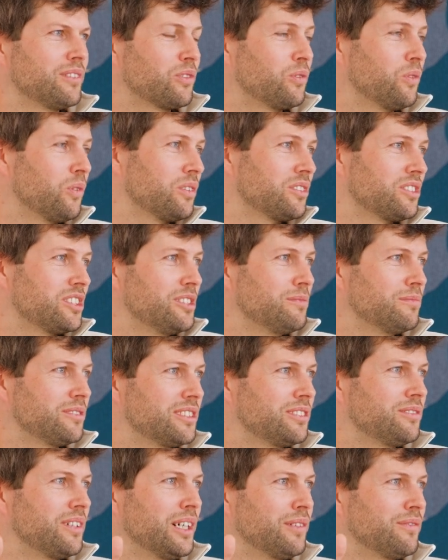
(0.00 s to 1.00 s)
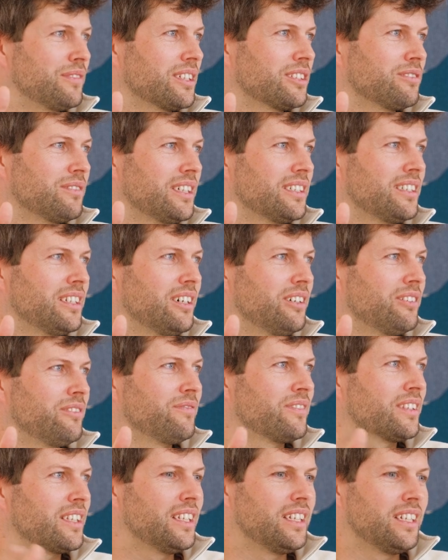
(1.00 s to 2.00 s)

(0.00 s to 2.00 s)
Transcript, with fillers: The core team's driving it right now.